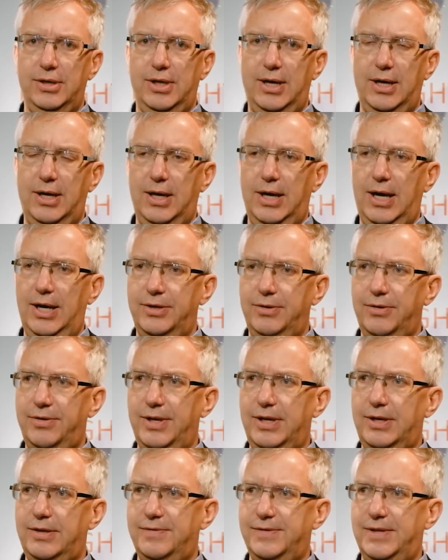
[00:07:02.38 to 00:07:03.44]
and you
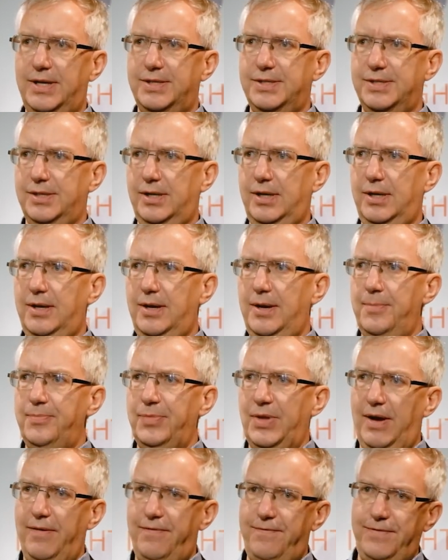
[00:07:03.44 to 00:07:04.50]
think of that as a
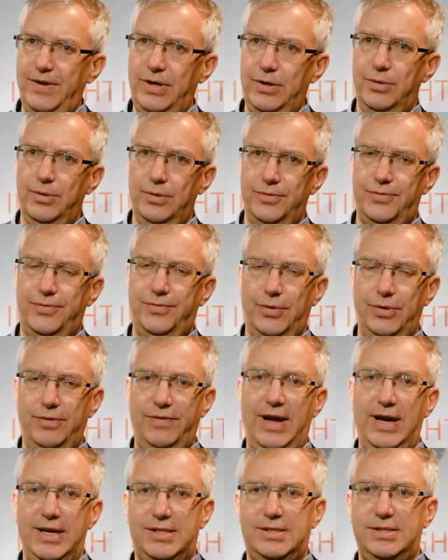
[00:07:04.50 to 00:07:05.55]
field full of
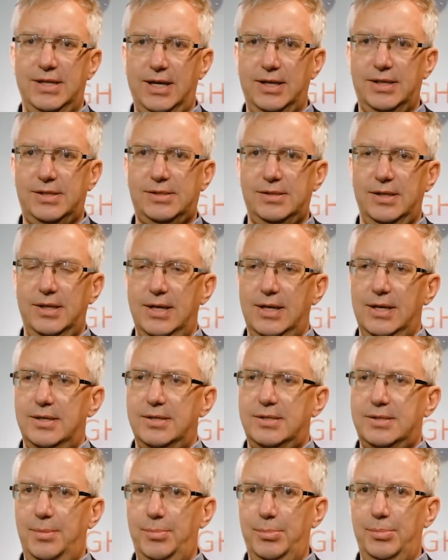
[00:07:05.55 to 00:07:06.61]
haystacks,
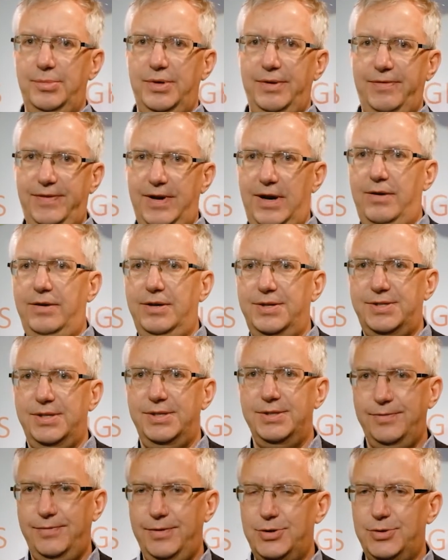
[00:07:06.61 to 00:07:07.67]
some nefarious
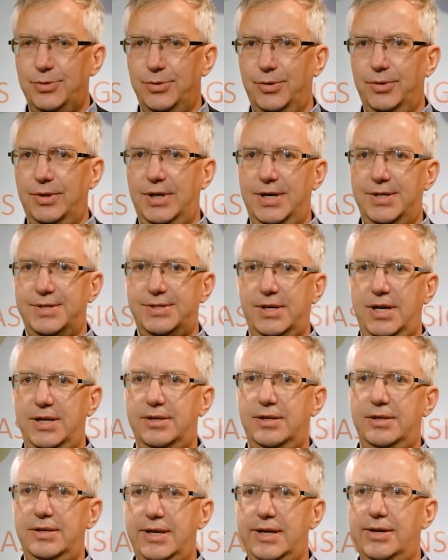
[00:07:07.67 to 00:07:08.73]
individual has hidden
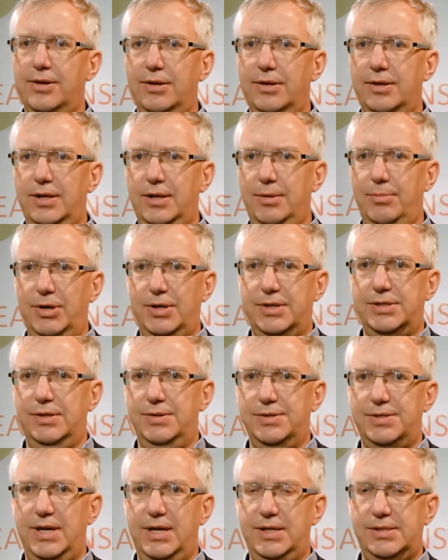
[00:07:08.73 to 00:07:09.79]
a needle in amongst
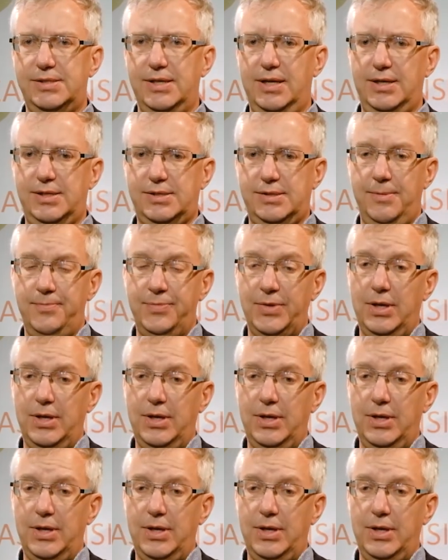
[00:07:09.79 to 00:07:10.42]
those haystacks.